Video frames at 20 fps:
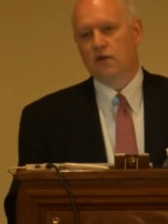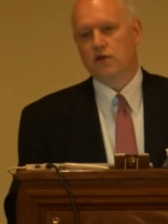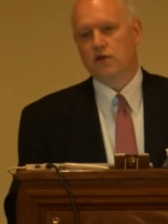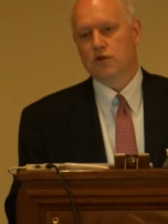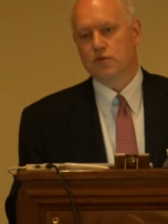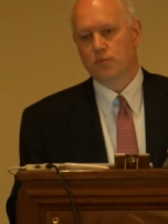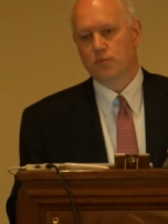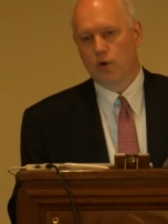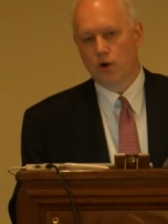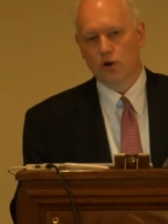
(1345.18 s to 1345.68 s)
the
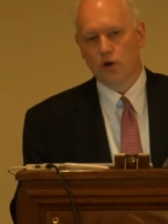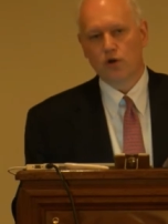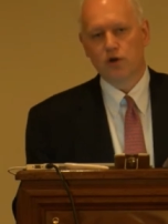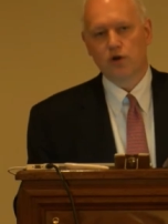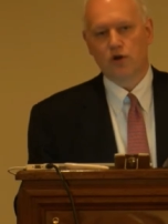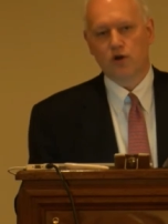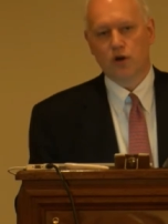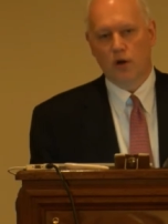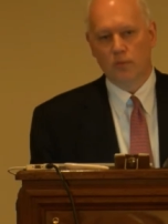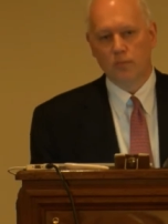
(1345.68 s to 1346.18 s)
smaller
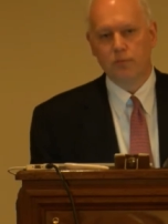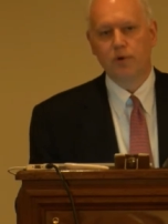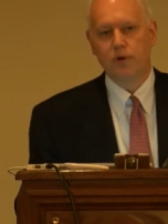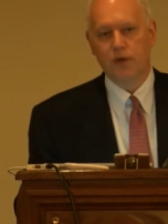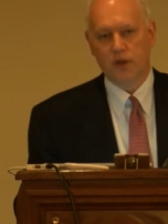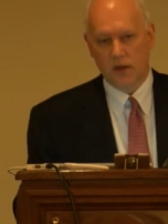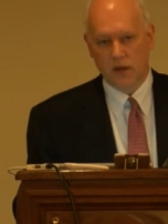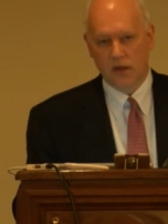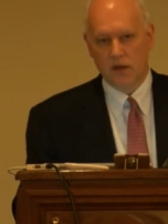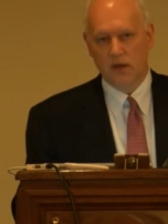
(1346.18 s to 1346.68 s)
the
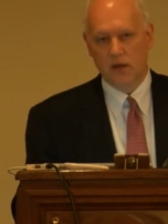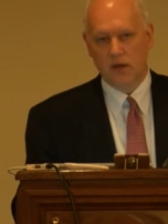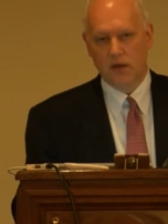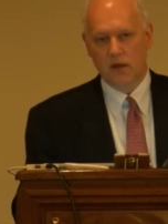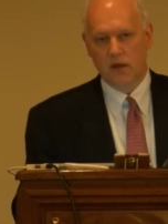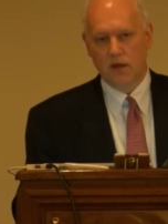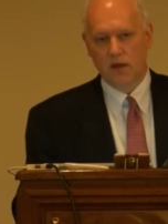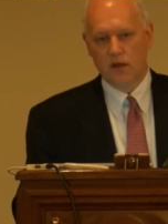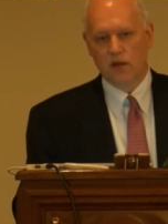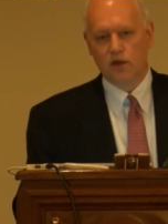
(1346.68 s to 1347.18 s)
company,
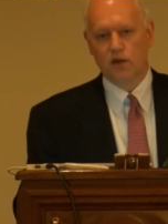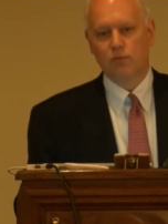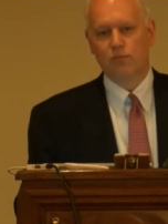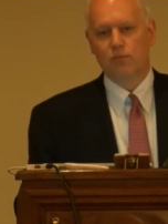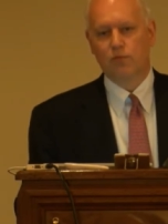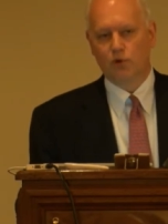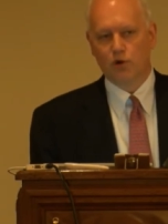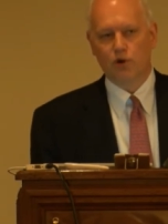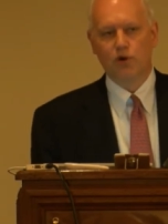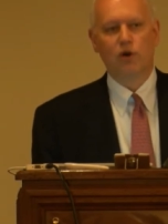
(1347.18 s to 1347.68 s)
the
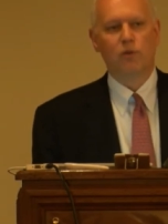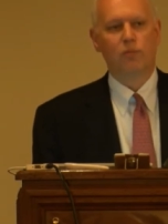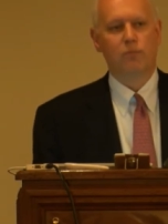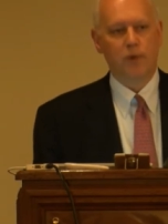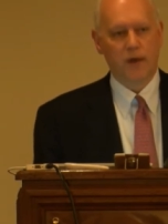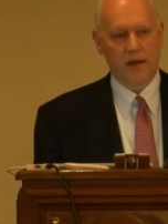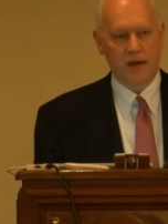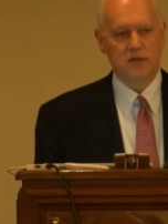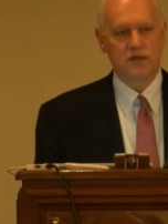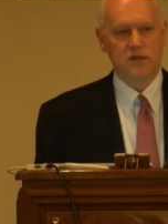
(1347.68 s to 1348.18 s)
more
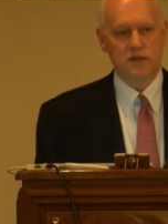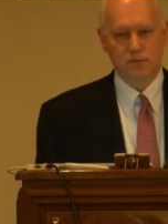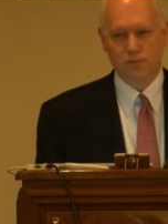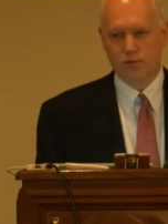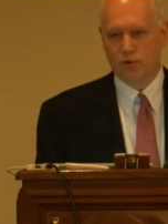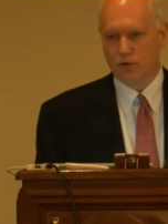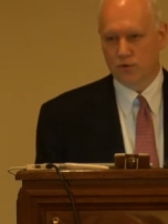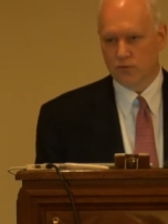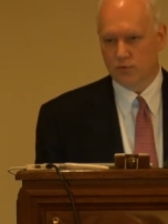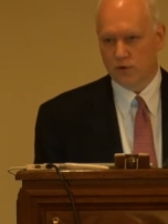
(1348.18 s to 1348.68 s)
complex is
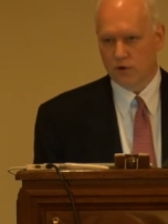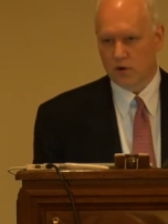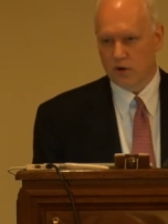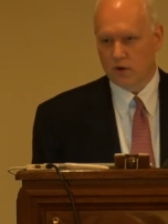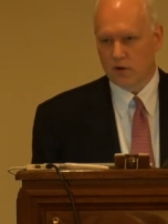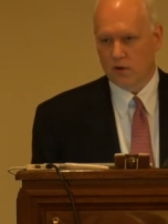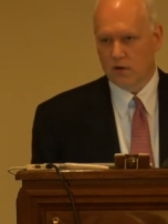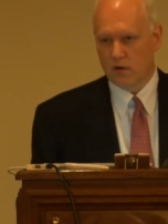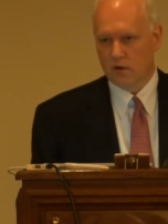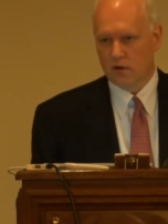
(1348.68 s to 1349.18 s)
board work.
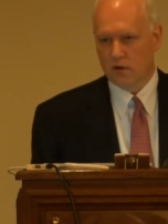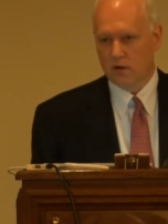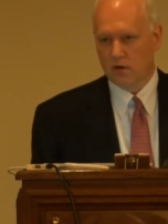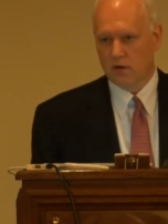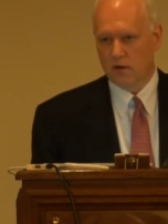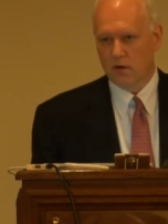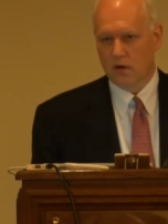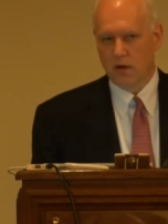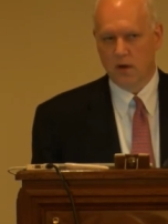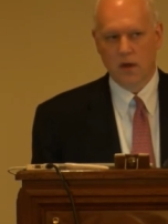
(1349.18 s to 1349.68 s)

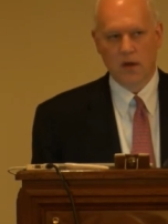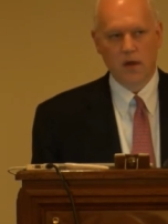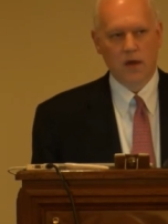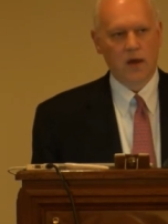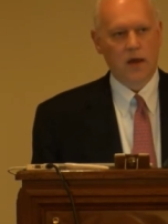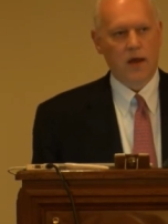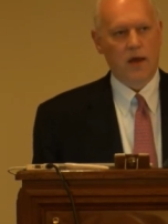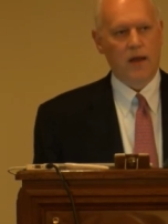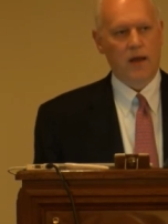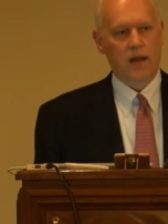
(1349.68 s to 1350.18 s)

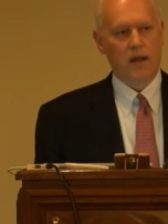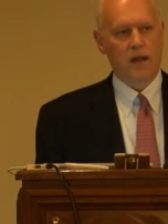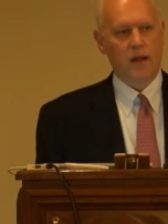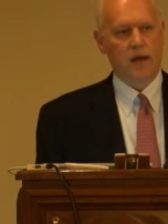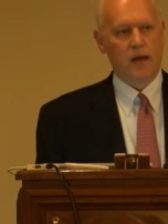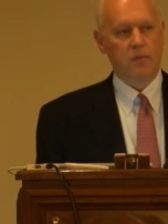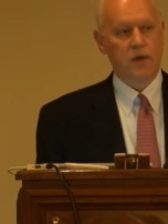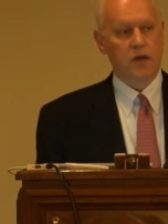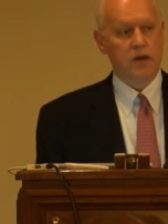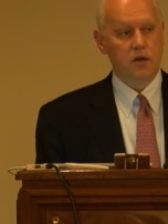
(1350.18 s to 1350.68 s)
And
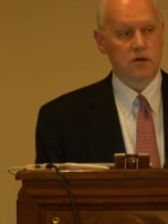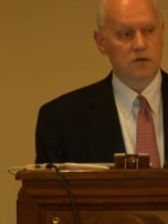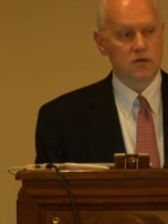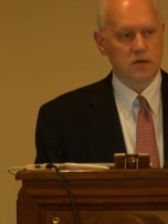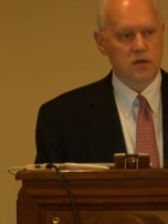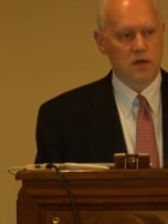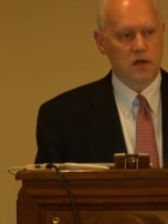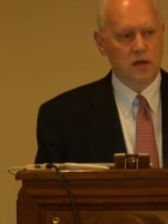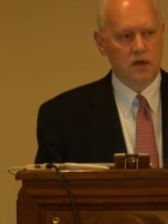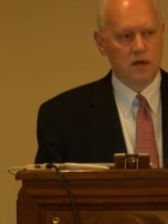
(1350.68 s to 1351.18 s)

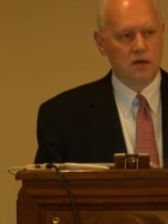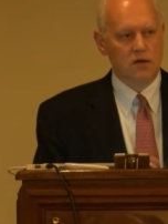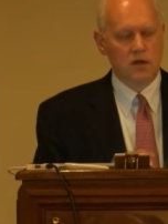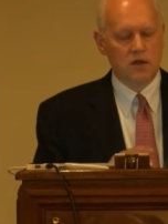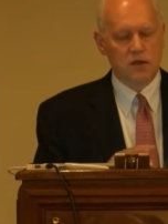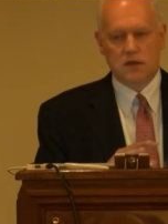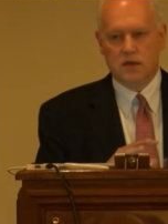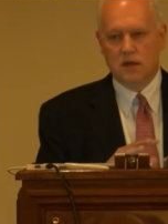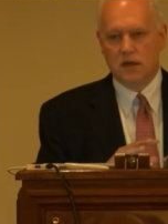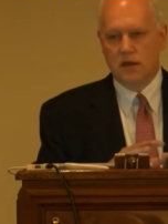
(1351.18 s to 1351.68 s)
because you know
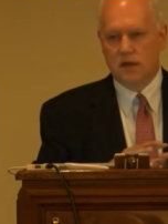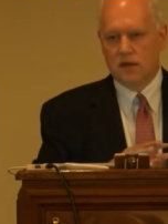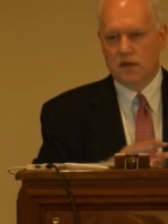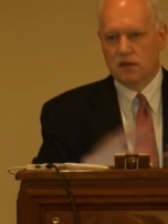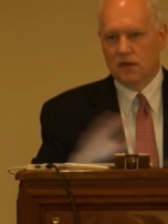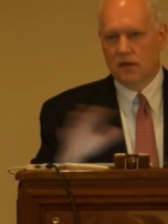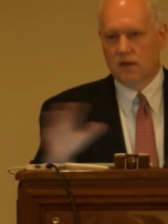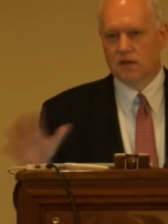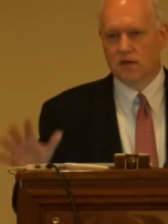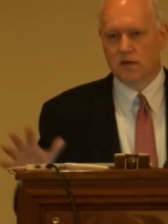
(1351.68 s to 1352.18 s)
it's
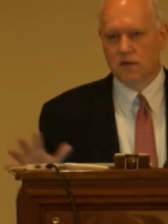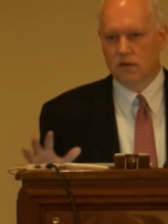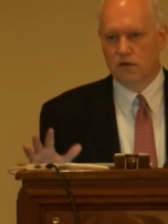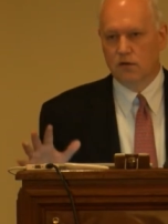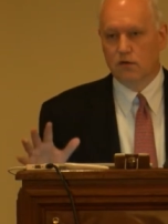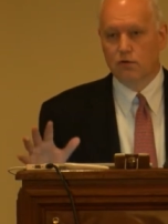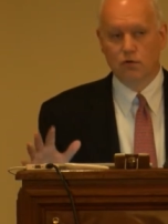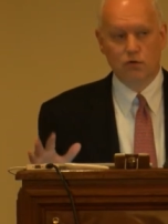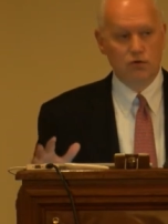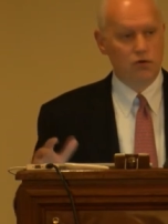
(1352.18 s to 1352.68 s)
it's it,
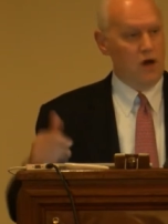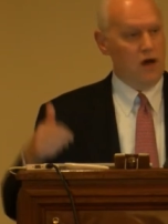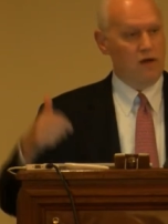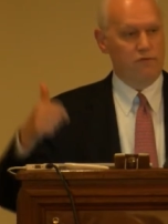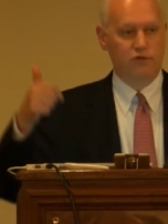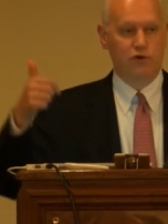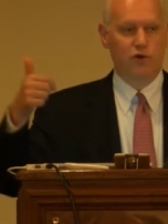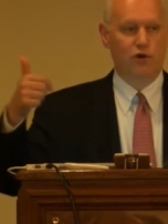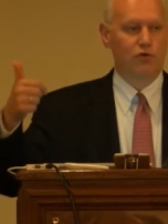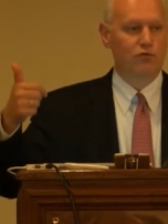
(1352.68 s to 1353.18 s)
you you
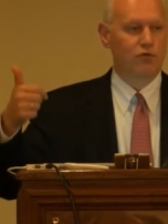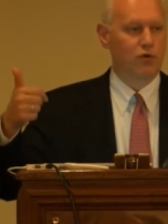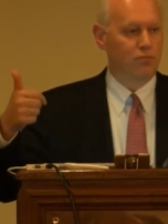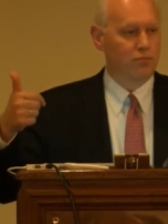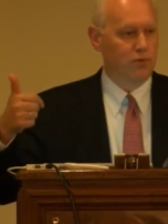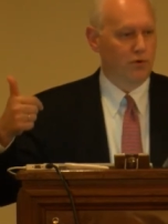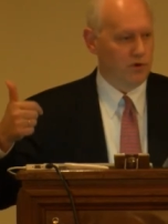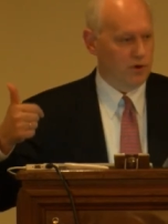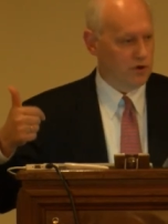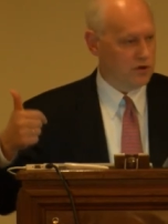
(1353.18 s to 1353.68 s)
have no
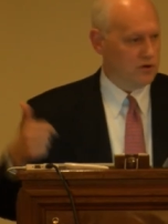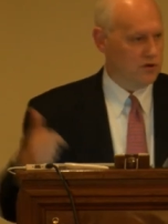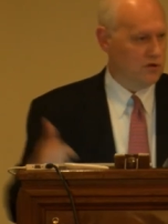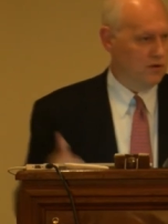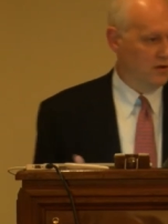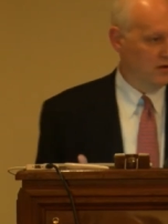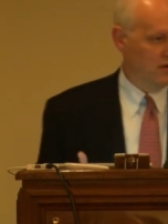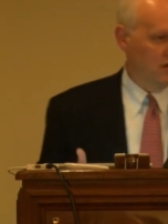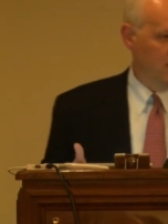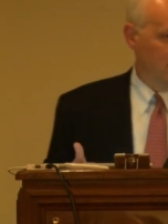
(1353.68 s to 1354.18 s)
report.